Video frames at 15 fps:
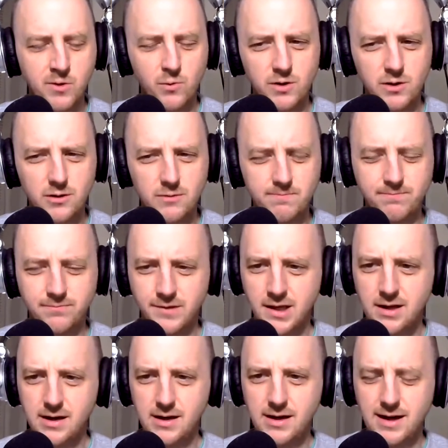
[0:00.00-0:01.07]
Well,
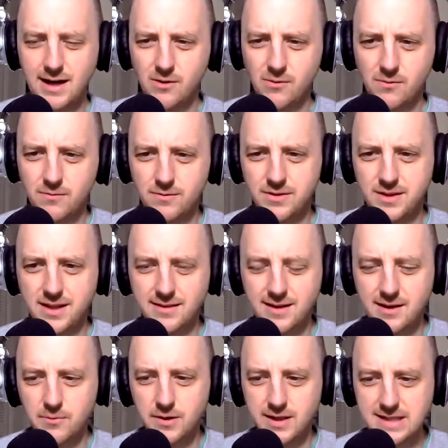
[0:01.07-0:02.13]
I don't think
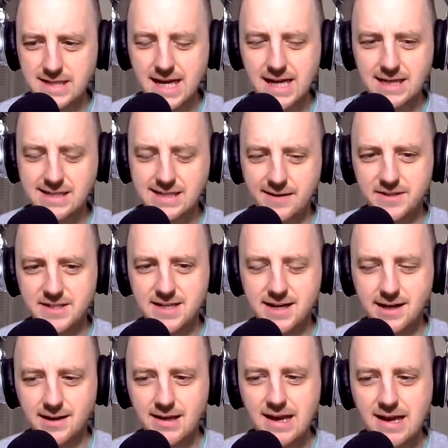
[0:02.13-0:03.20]
they'd really taken
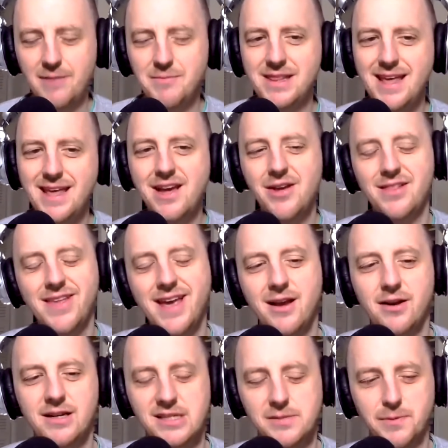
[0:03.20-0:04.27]
devastating. I mean, they
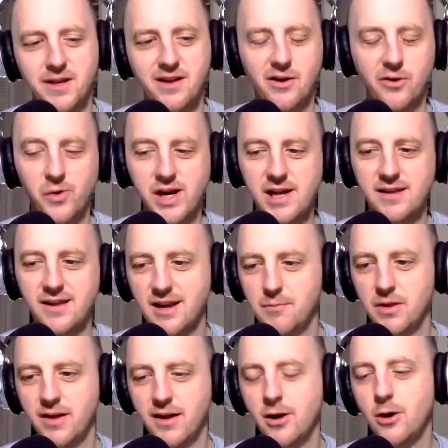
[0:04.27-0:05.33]
could explain it away. They could
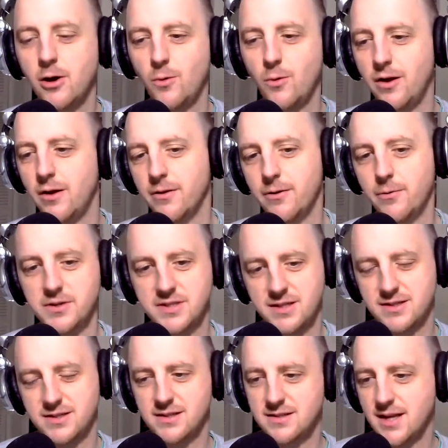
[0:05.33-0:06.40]
be like, oh, well, the
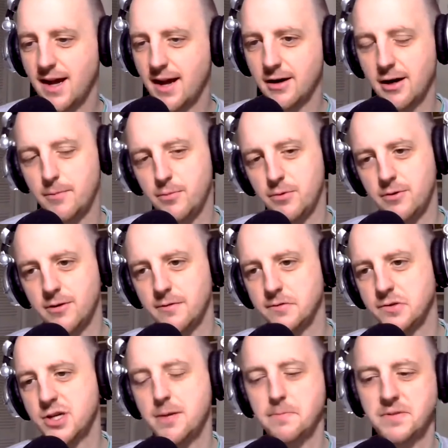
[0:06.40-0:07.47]
Resistance had a couple of
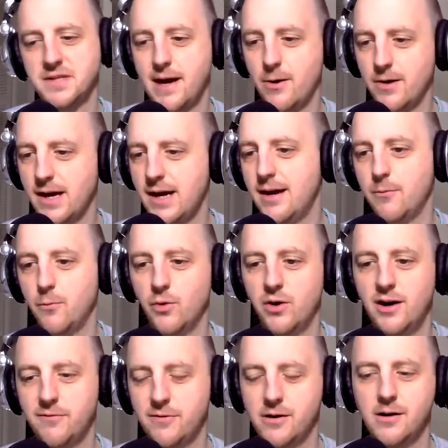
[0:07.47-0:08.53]
ships out on
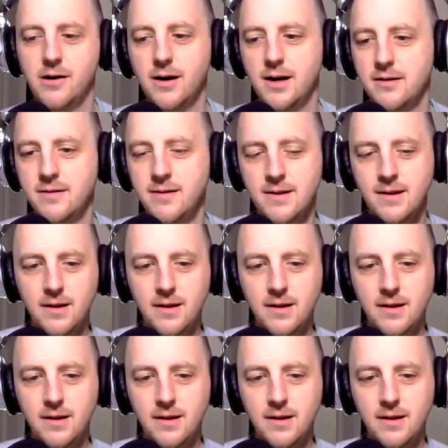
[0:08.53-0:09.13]
wherever, and